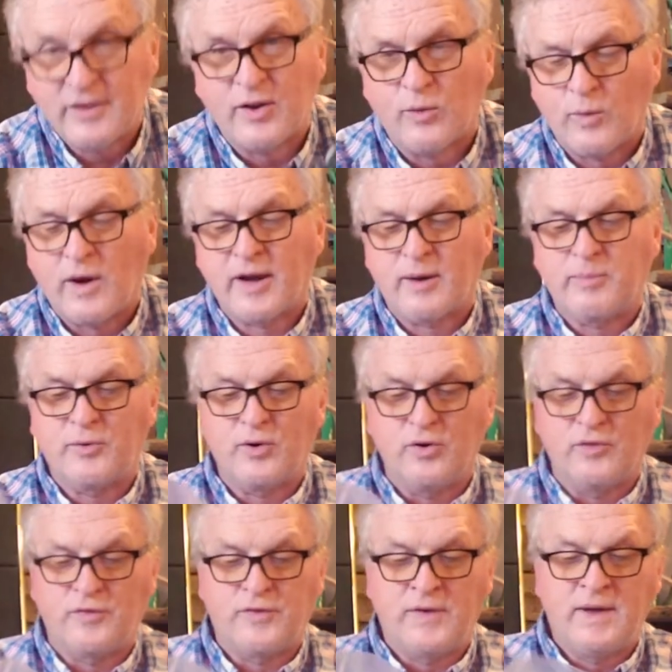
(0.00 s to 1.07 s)
They're
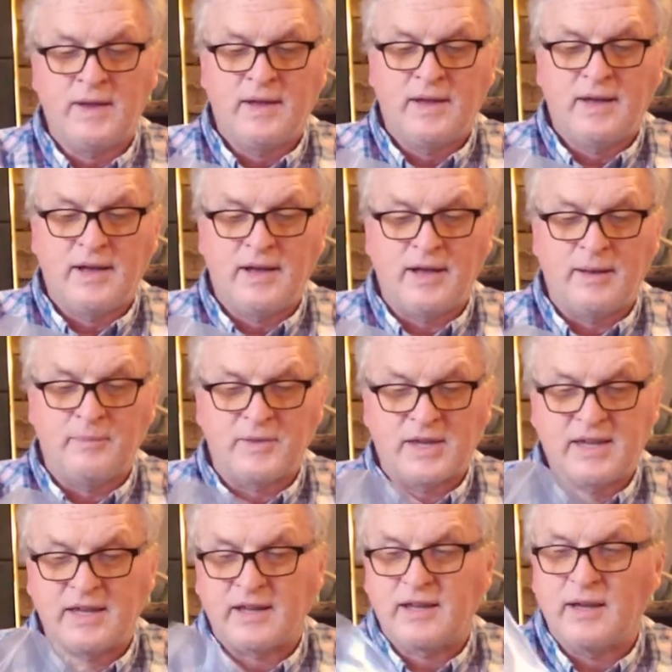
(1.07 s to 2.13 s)
waterproof. The
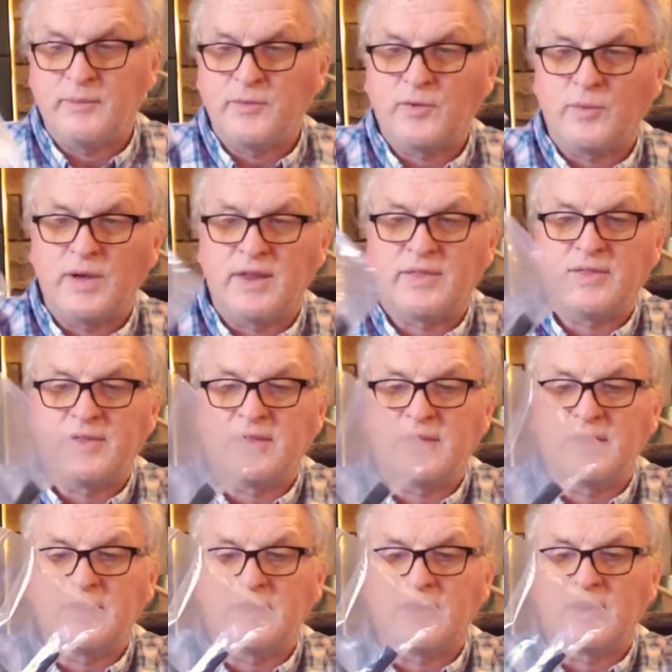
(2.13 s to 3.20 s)
kit comes with
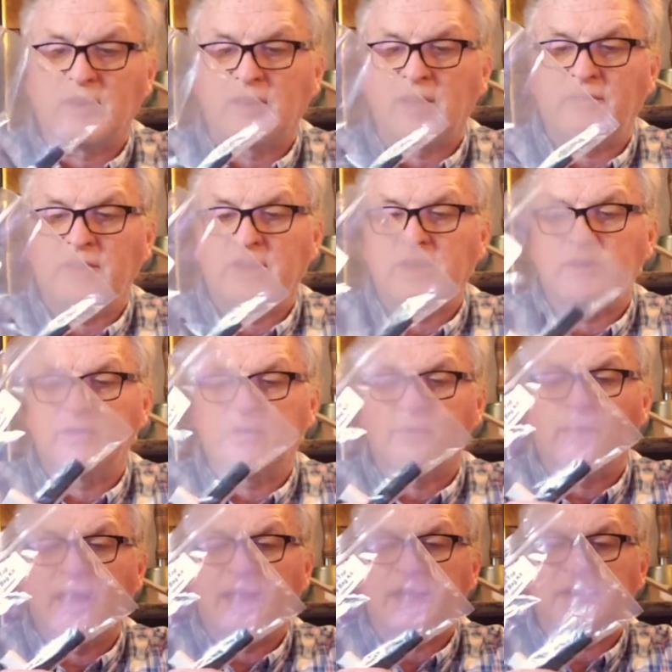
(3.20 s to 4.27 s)
little everything
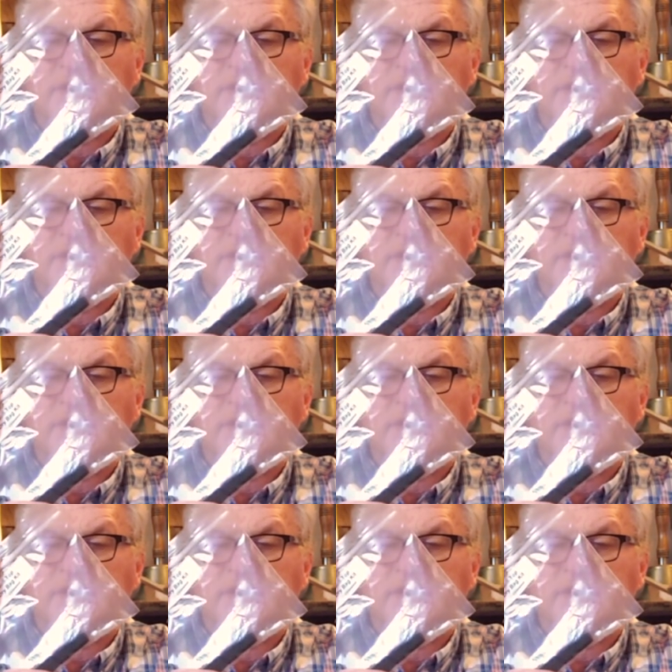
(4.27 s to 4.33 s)
to make